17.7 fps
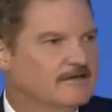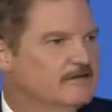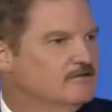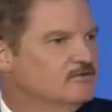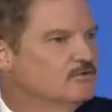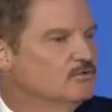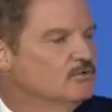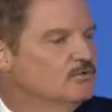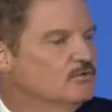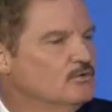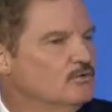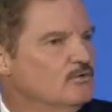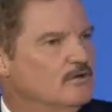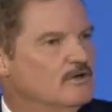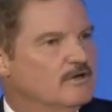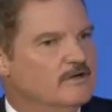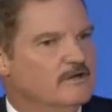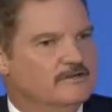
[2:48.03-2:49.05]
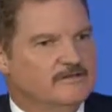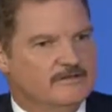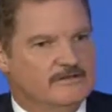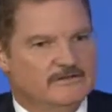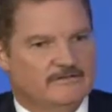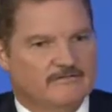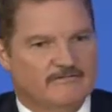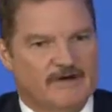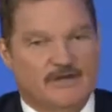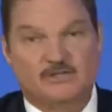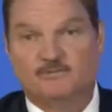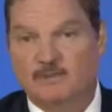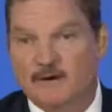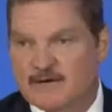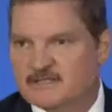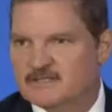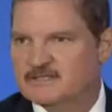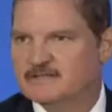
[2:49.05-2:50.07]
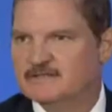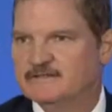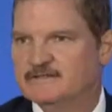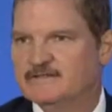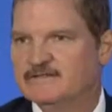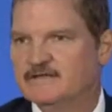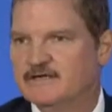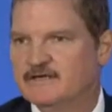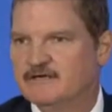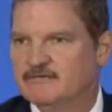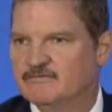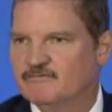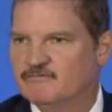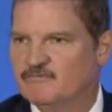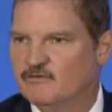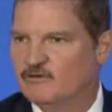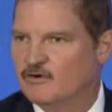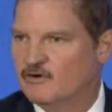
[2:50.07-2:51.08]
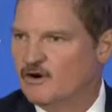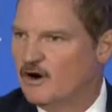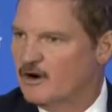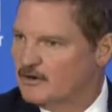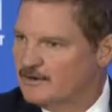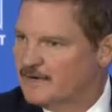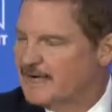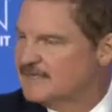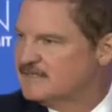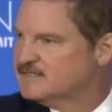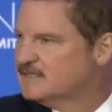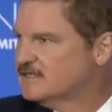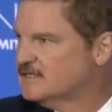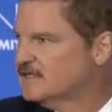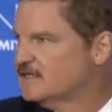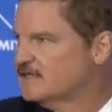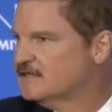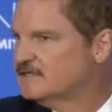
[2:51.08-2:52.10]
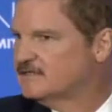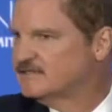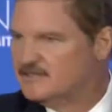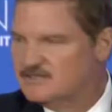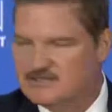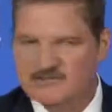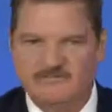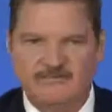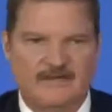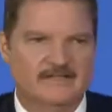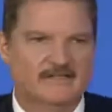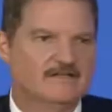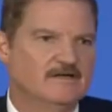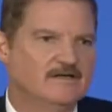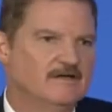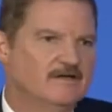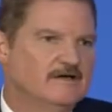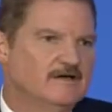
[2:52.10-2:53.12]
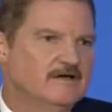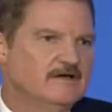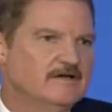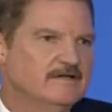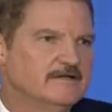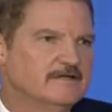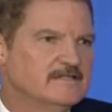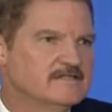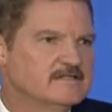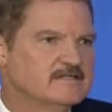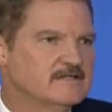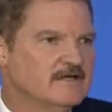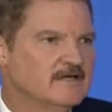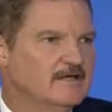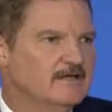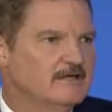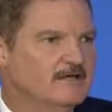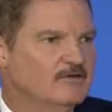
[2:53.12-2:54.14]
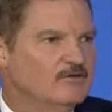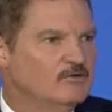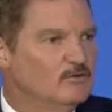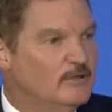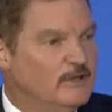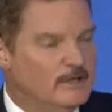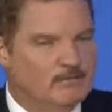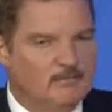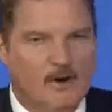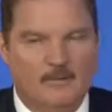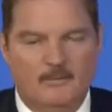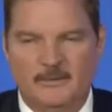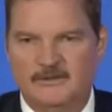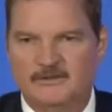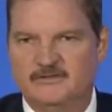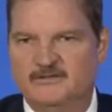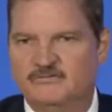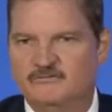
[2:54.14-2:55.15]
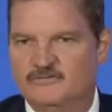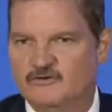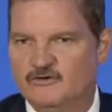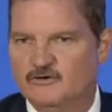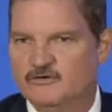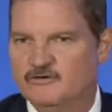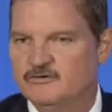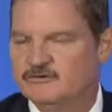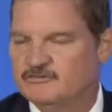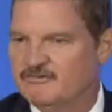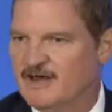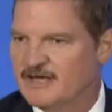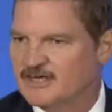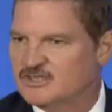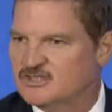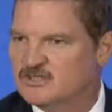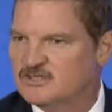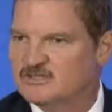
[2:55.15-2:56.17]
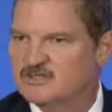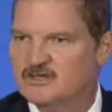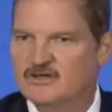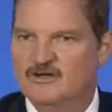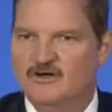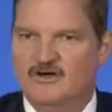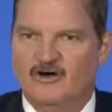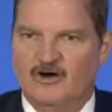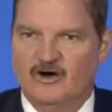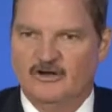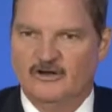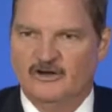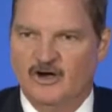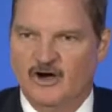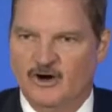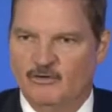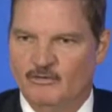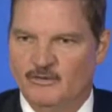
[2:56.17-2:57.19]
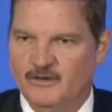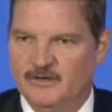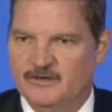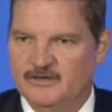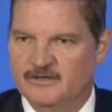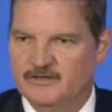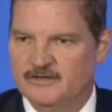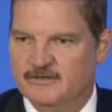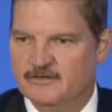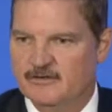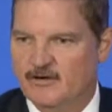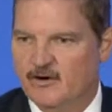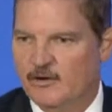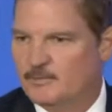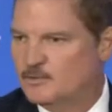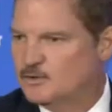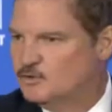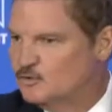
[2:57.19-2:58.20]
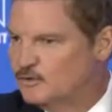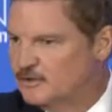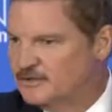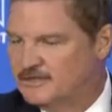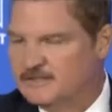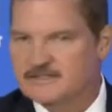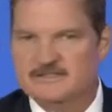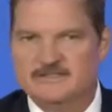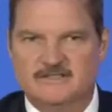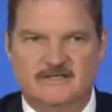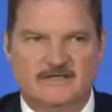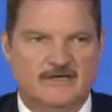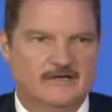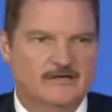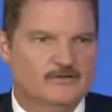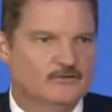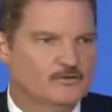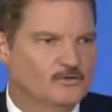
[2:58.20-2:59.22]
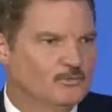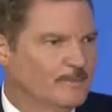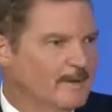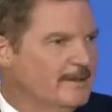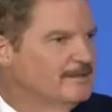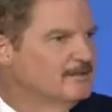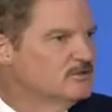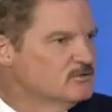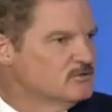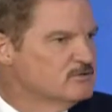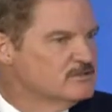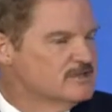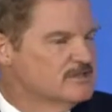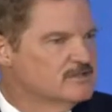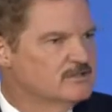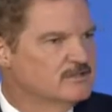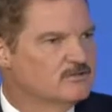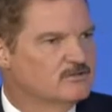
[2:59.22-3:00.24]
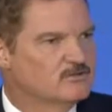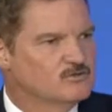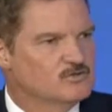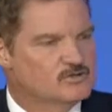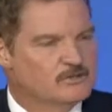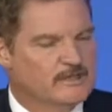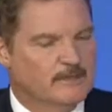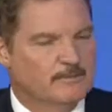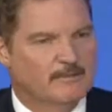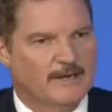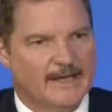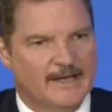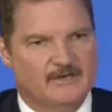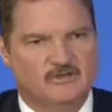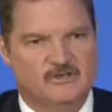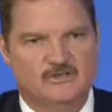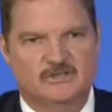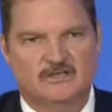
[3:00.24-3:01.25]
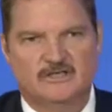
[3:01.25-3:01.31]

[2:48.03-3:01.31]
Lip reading: to the Vice President for organizing this event. It is a unique moment for reflection on our opportunities to make the transition to sustainable energy.